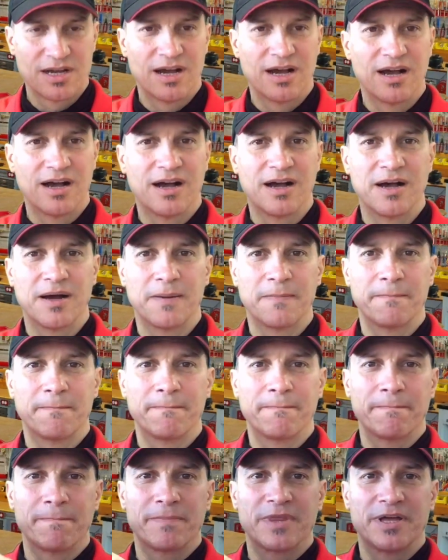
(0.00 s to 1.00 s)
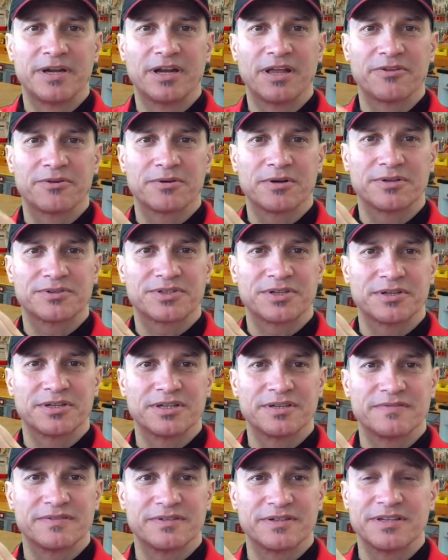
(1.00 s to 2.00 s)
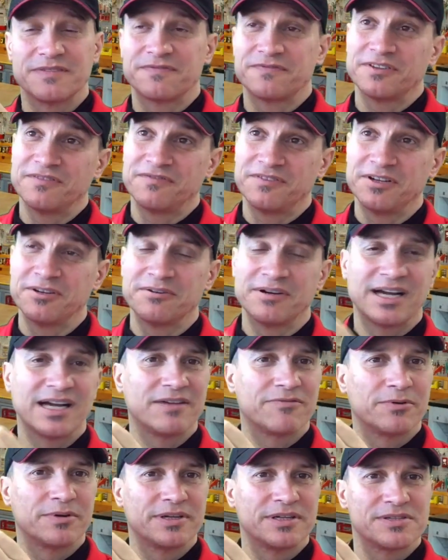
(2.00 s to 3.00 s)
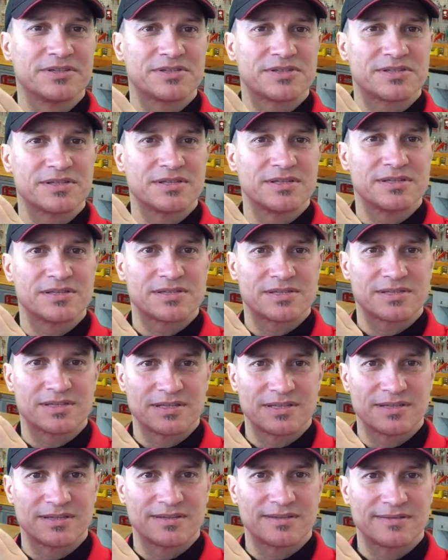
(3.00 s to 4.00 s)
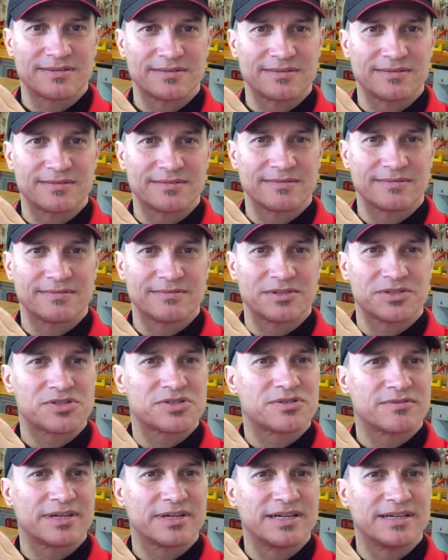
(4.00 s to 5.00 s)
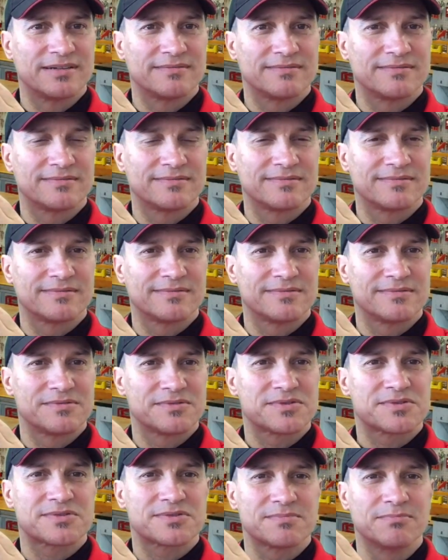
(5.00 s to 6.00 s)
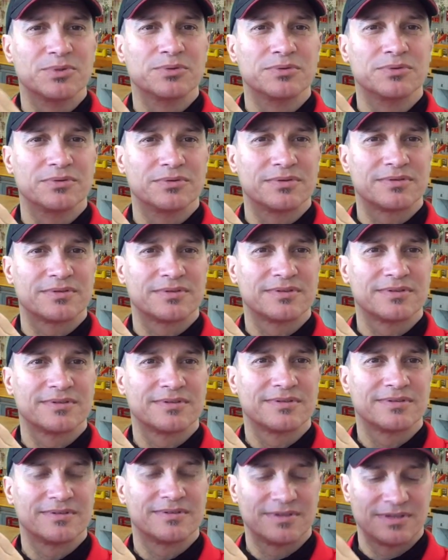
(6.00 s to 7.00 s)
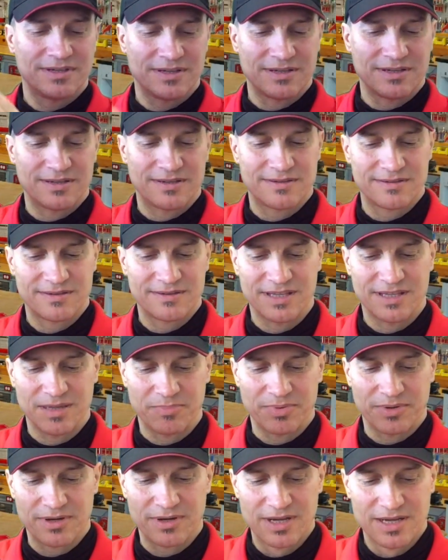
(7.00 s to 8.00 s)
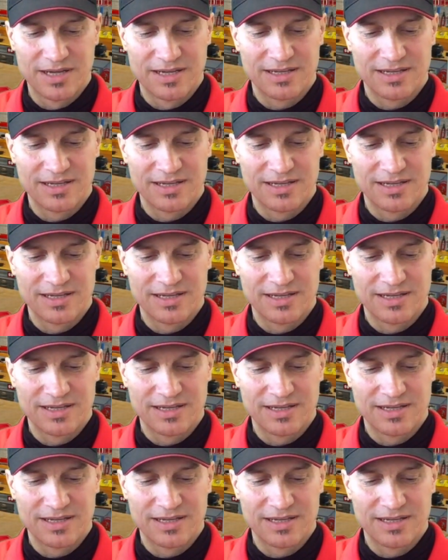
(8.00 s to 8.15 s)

Another alternative, if you don't have one, is the straight, smooth keeper.